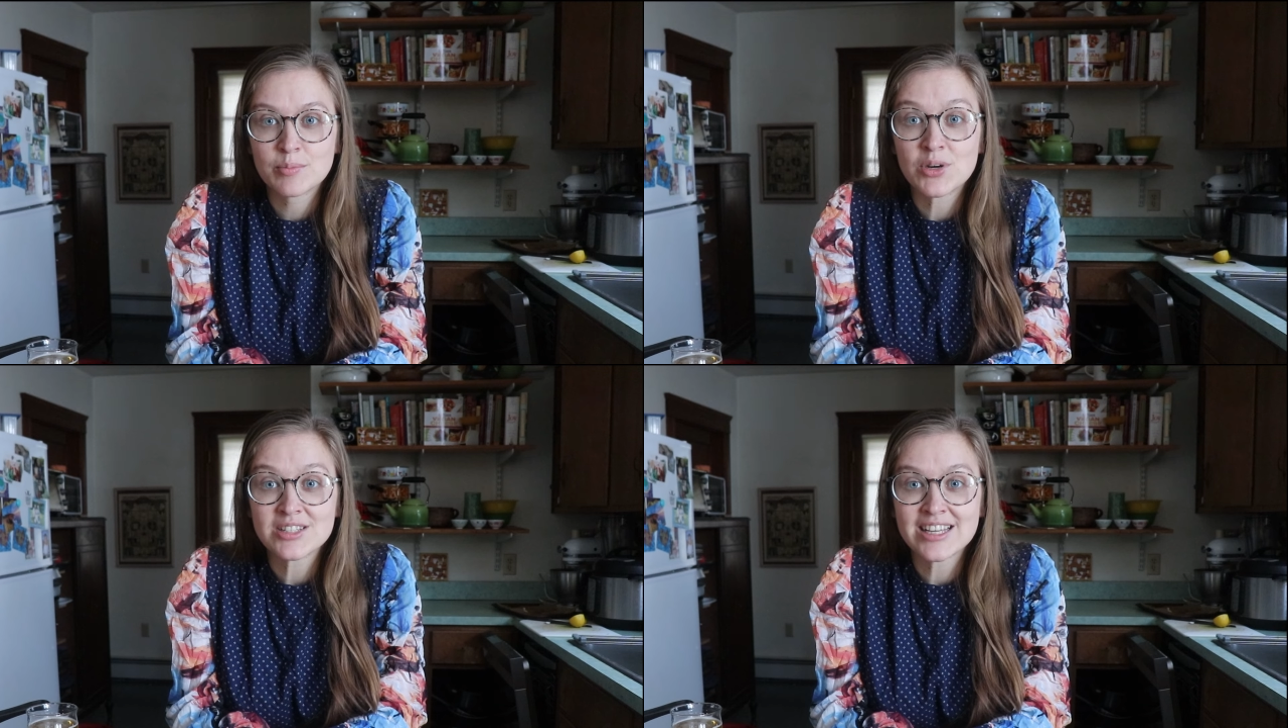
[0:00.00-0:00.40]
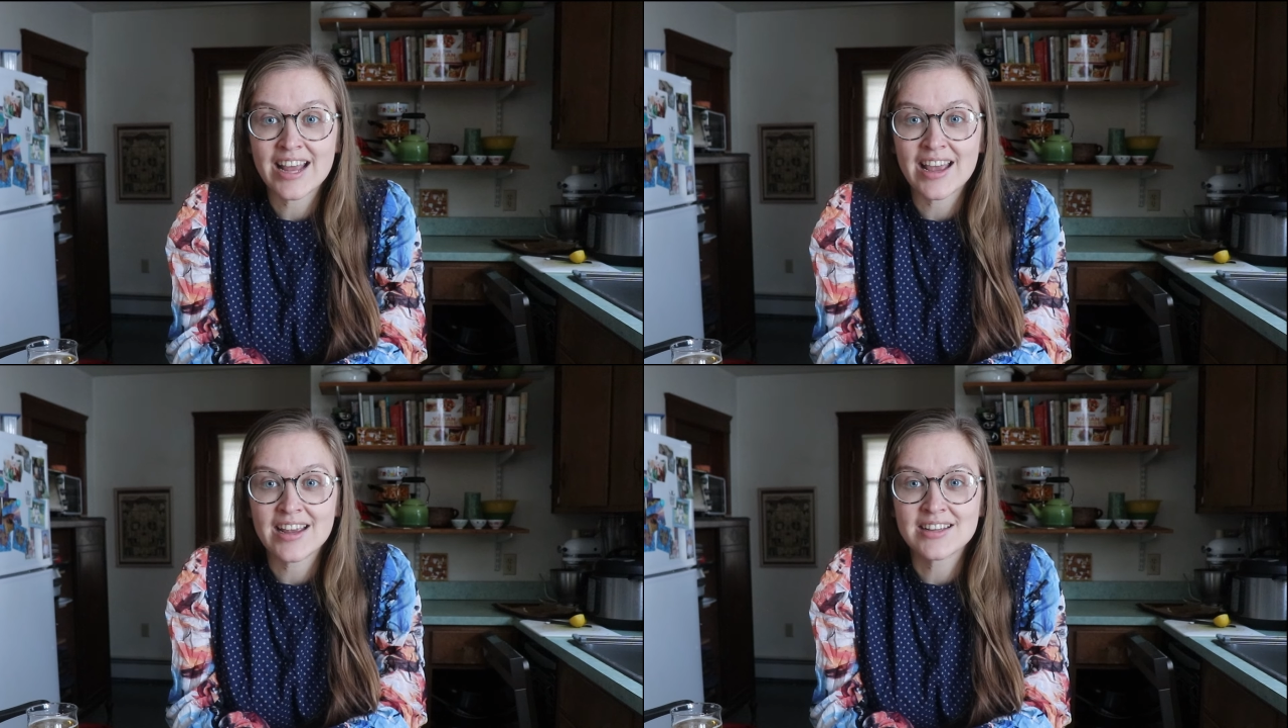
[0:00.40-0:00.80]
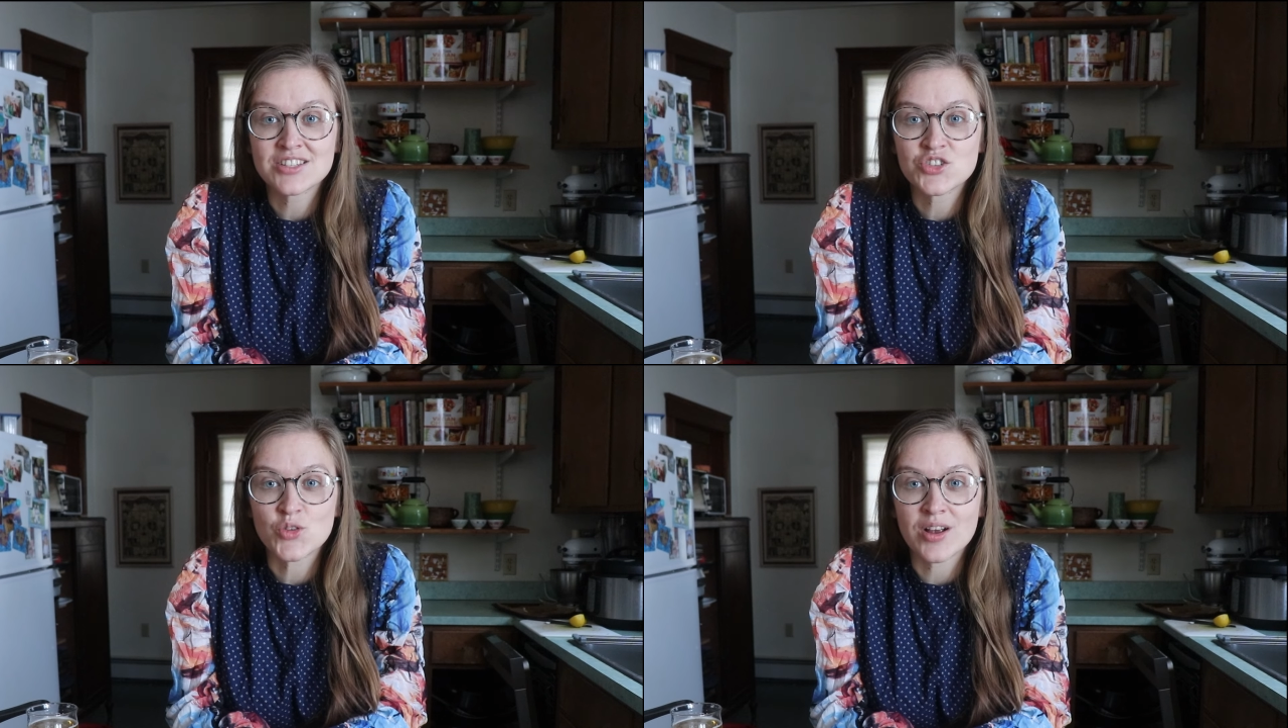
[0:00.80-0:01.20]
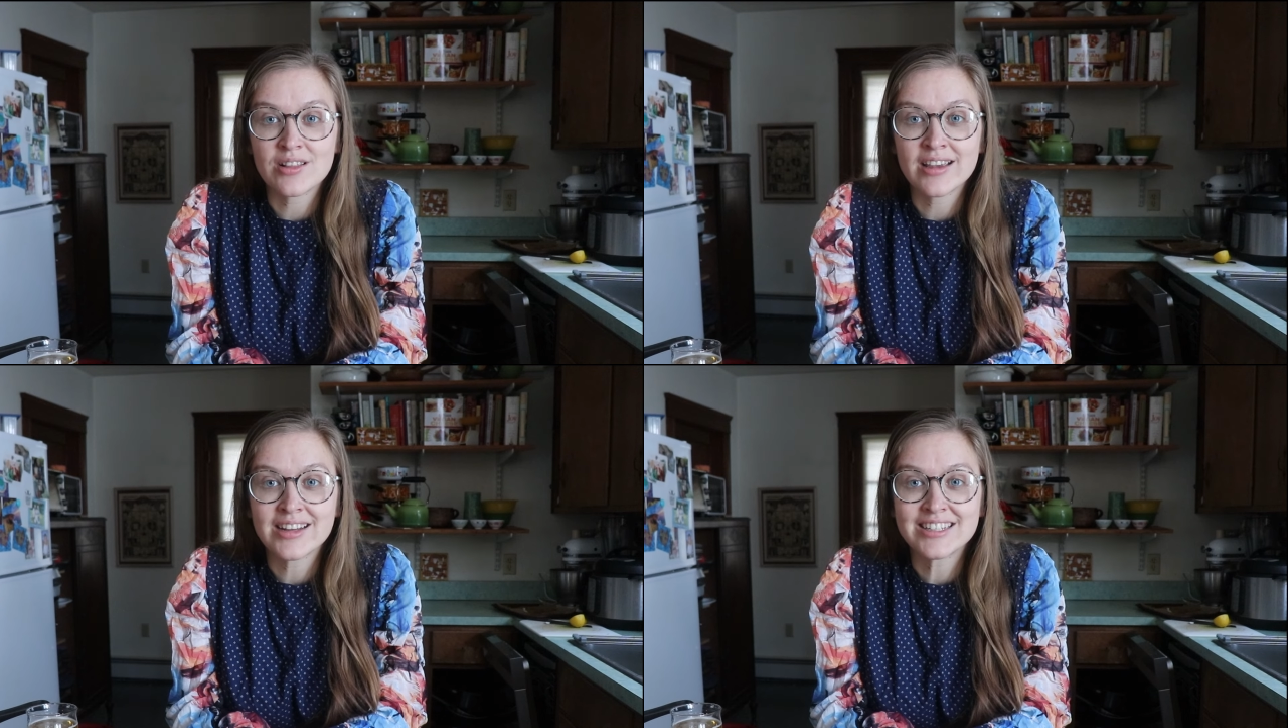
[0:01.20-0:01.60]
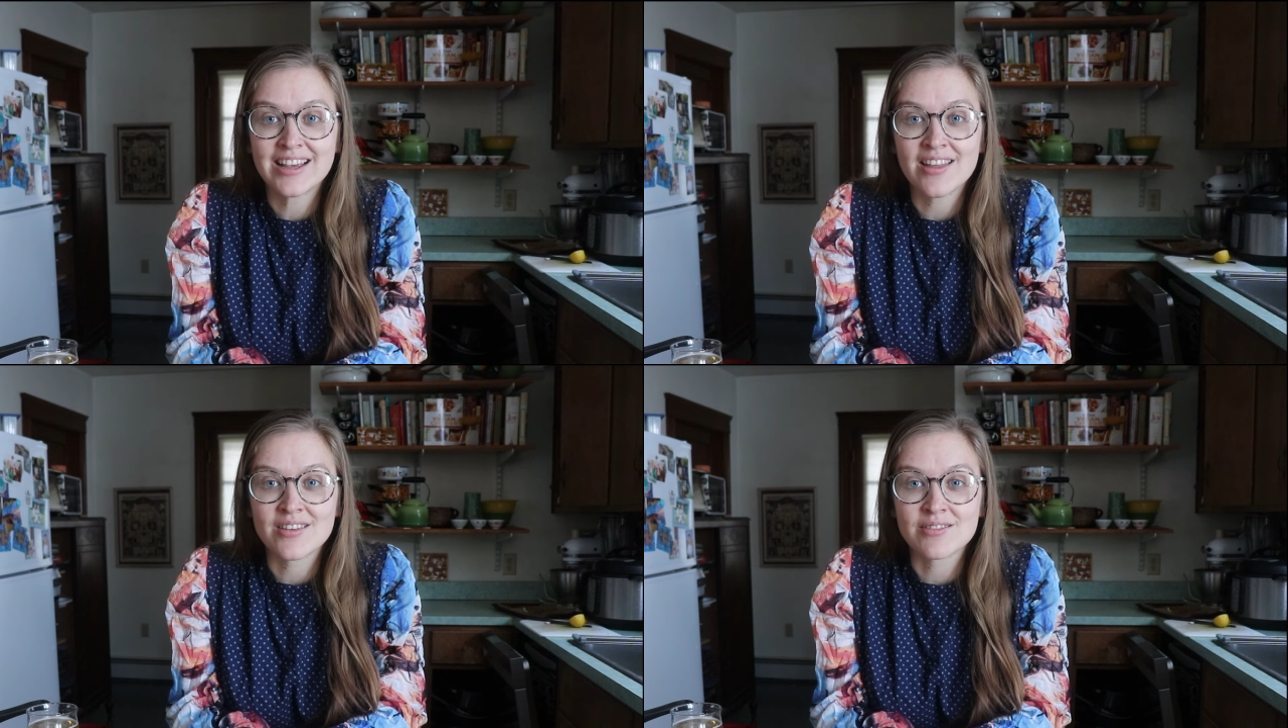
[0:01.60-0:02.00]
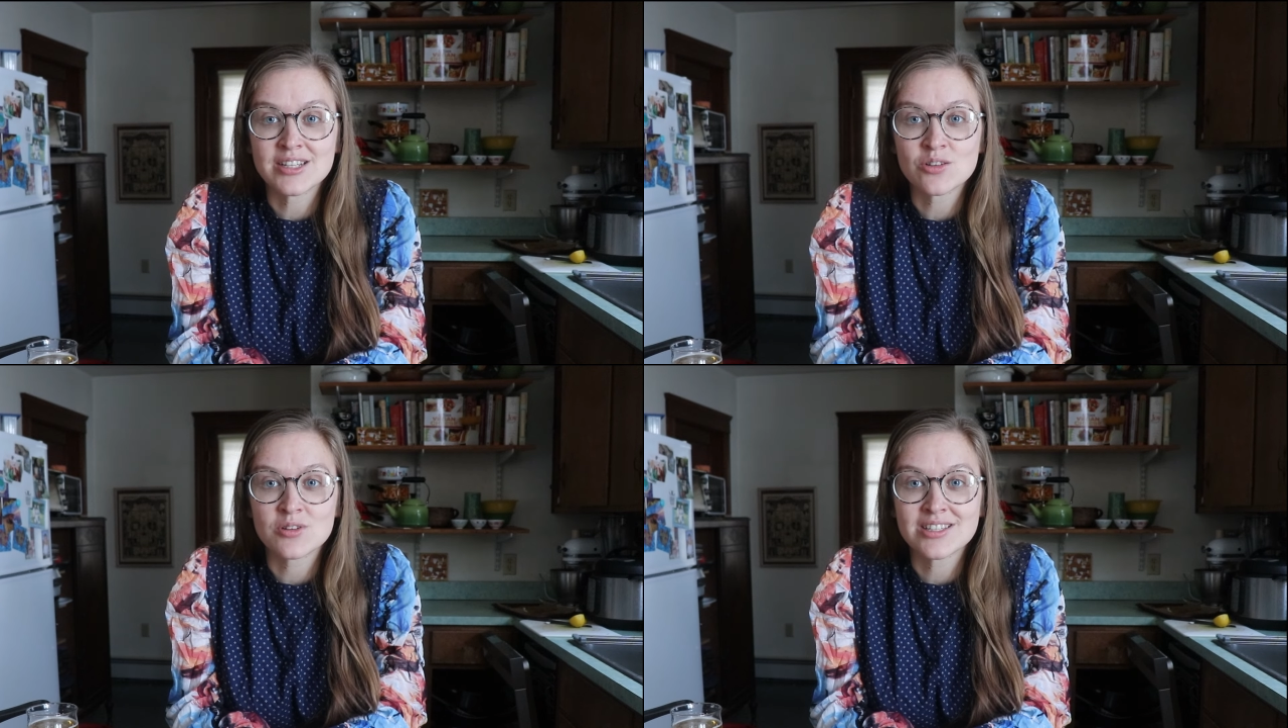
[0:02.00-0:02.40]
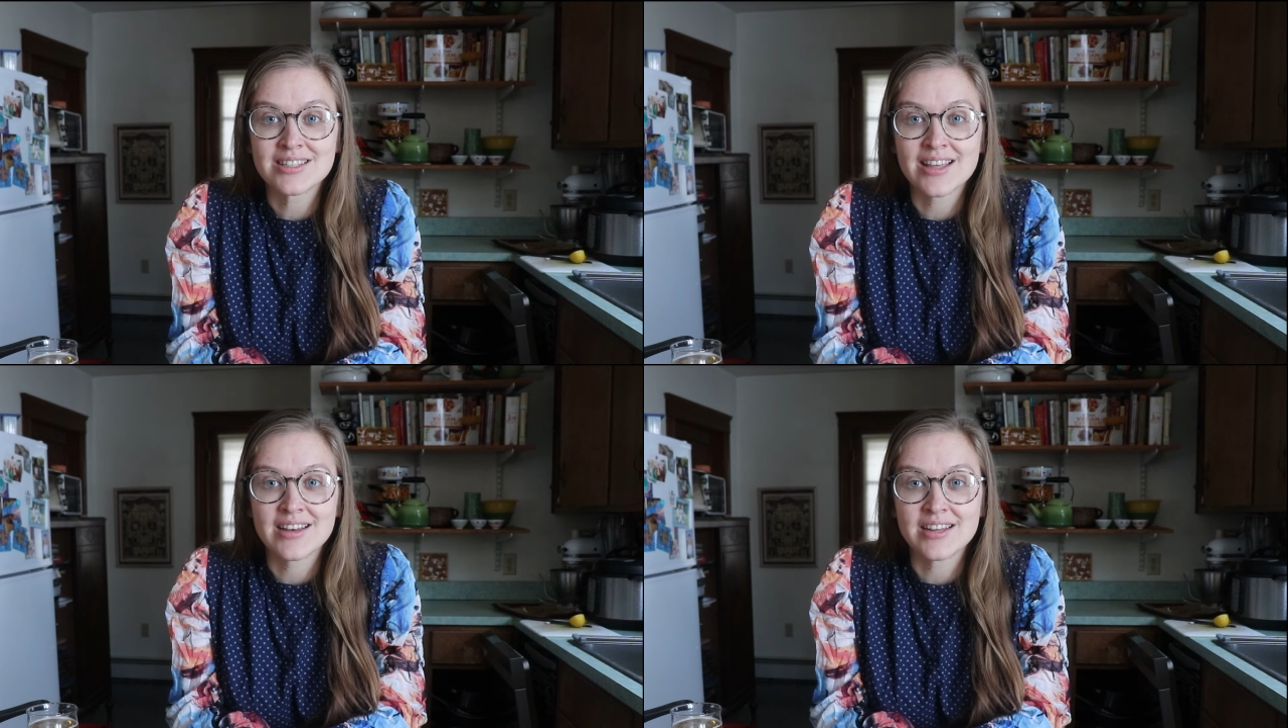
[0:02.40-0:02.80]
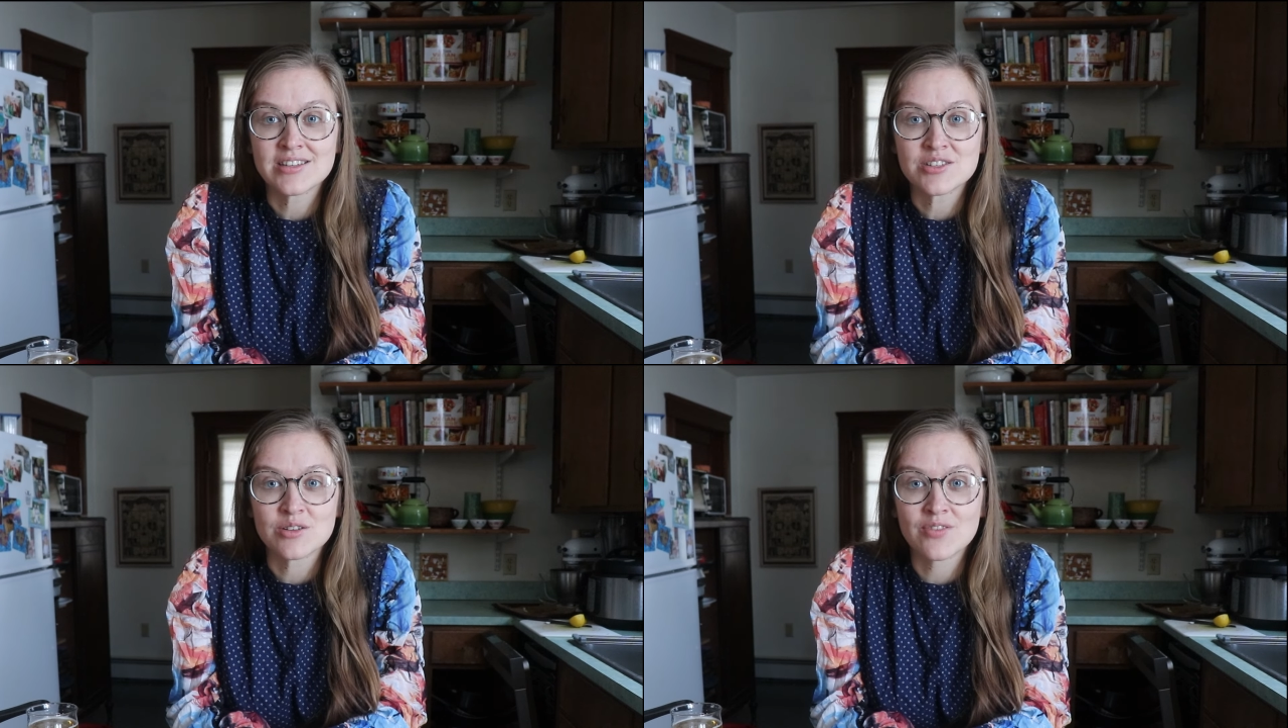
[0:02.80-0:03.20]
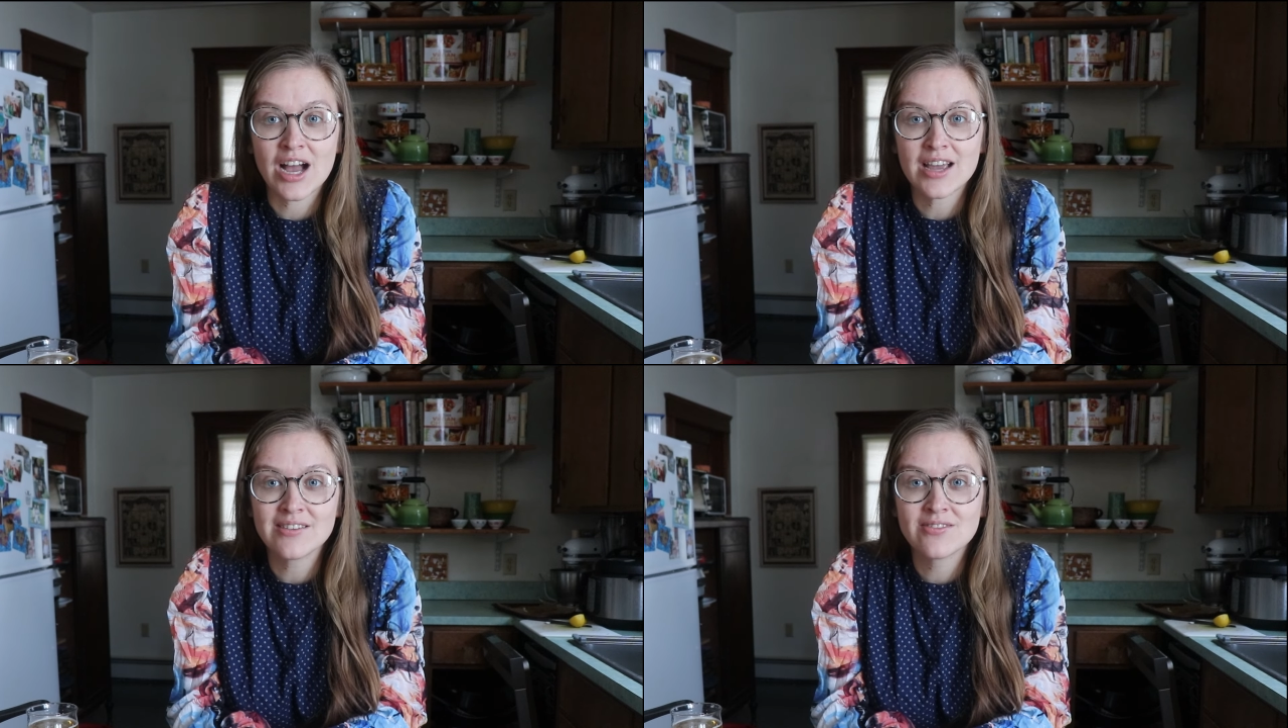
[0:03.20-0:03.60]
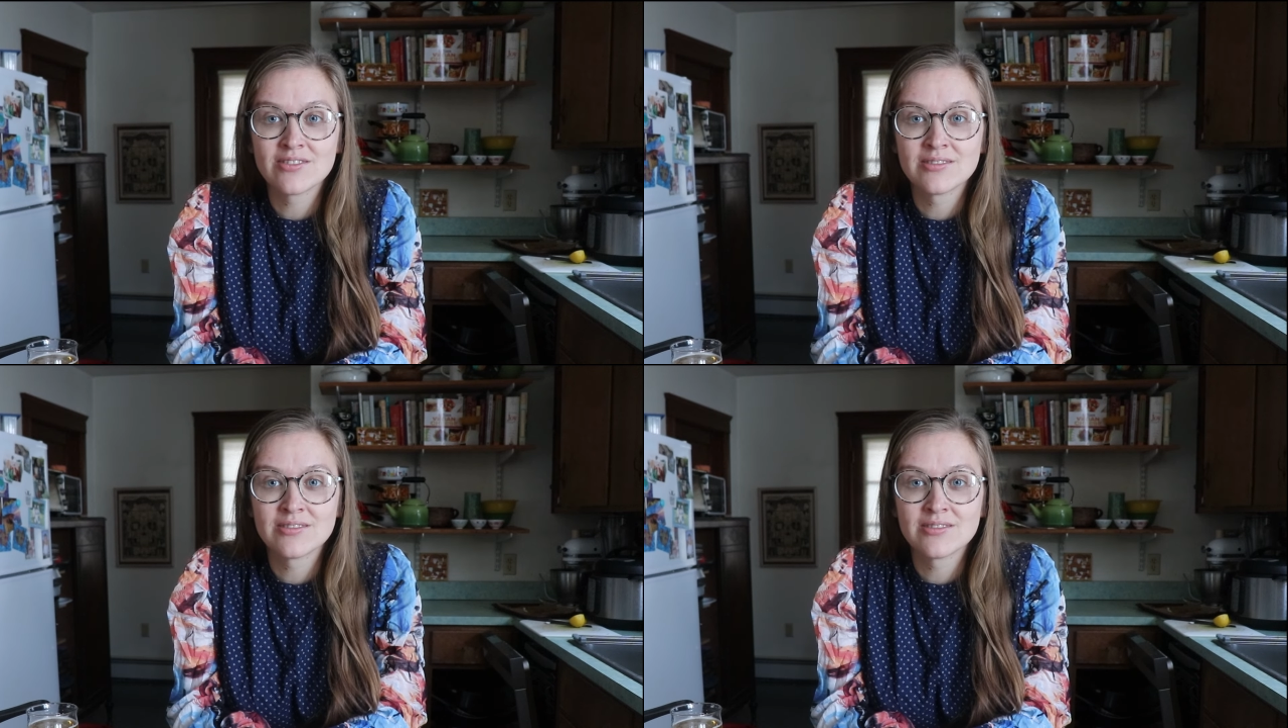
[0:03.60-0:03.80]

Person A is struggling to get the resources they need to survive.